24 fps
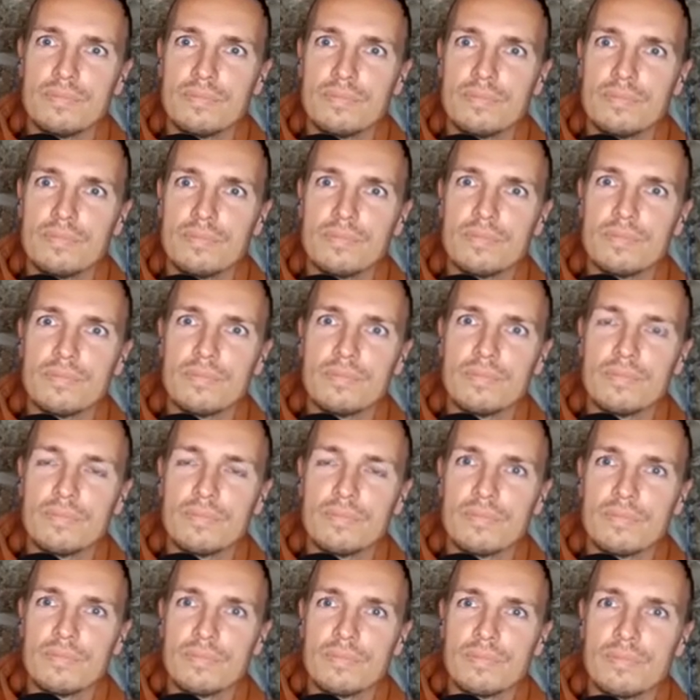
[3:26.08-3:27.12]

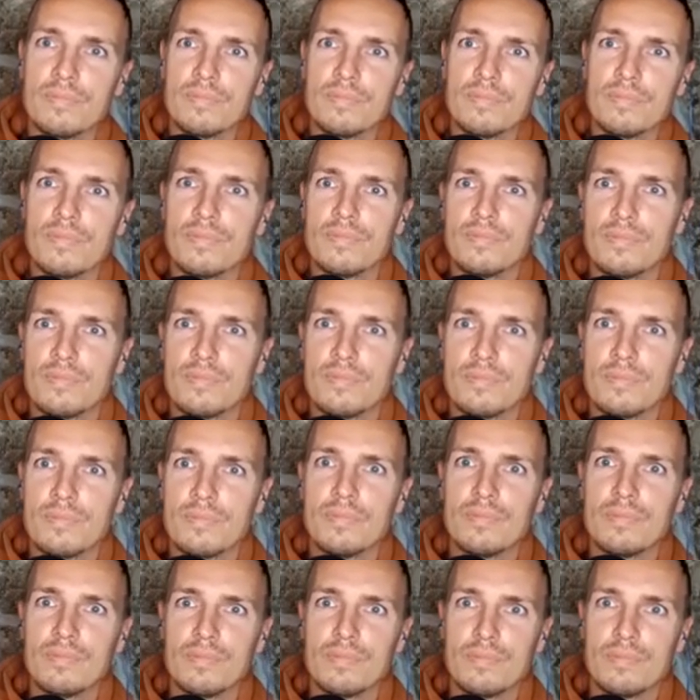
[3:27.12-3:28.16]

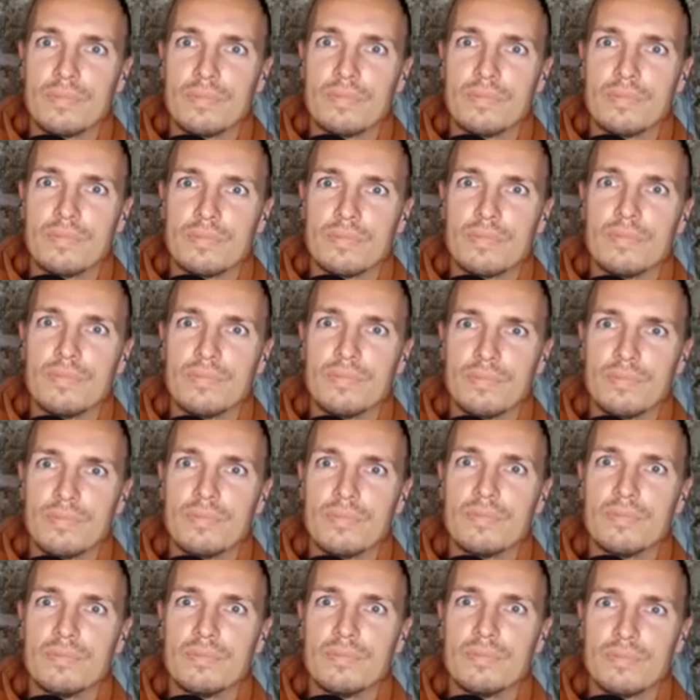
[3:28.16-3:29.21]

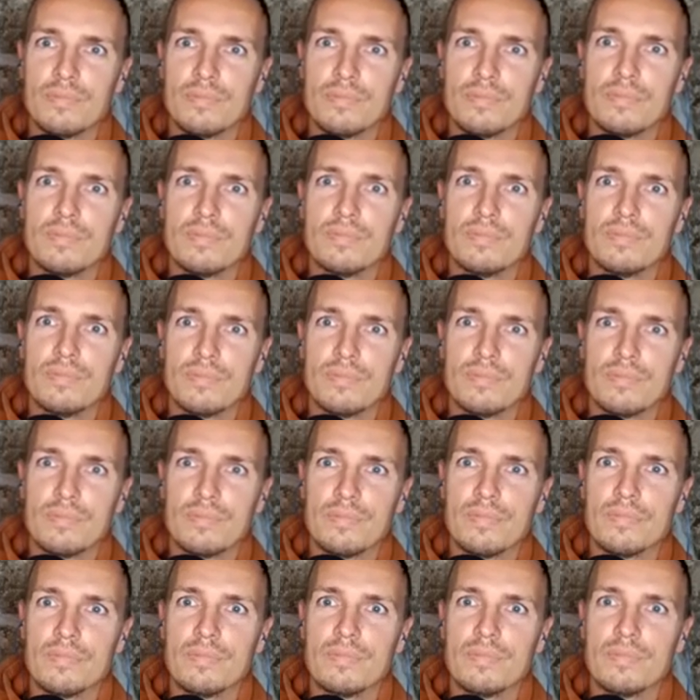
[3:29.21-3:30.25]

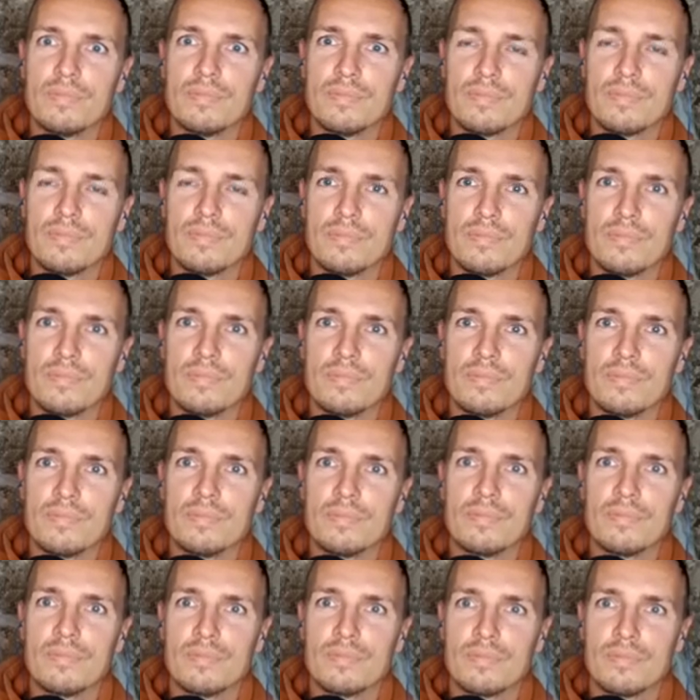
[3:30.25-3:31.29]

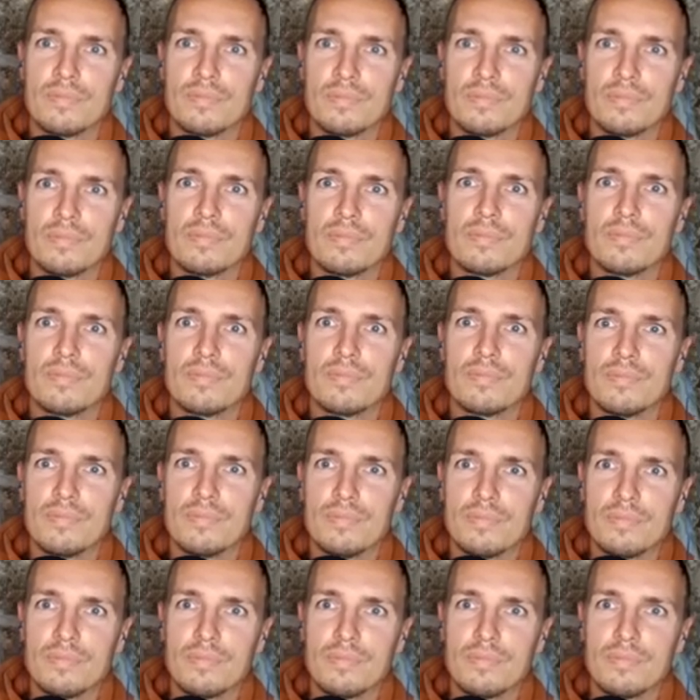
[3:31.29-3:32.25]
(silent)